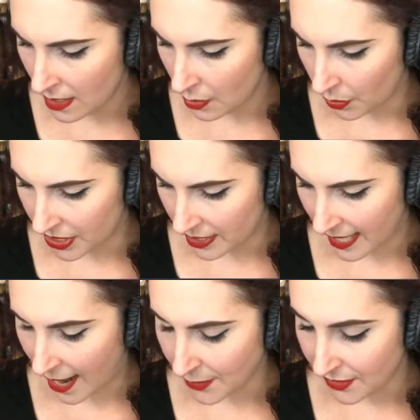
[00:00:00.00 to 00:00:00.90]
which is
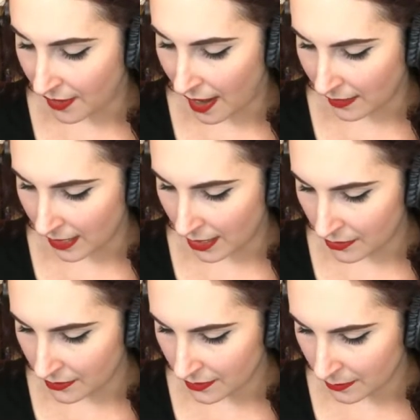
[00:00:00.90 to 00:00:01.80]
House of Hollow
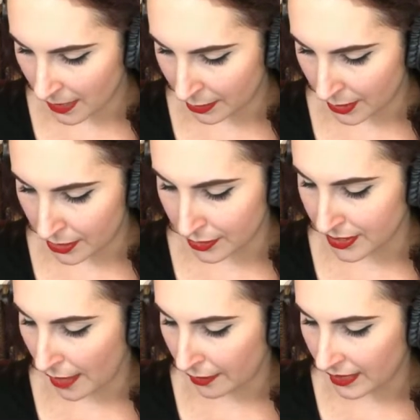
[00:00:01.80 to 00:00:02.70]
by Crystal
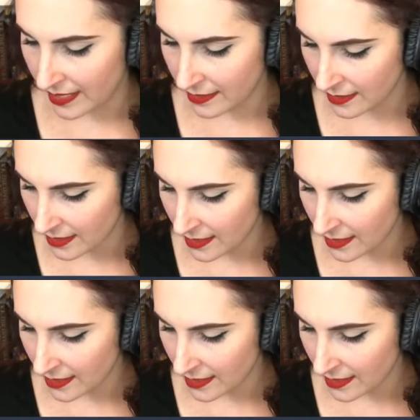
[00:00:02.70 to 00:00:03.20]
Sutherland.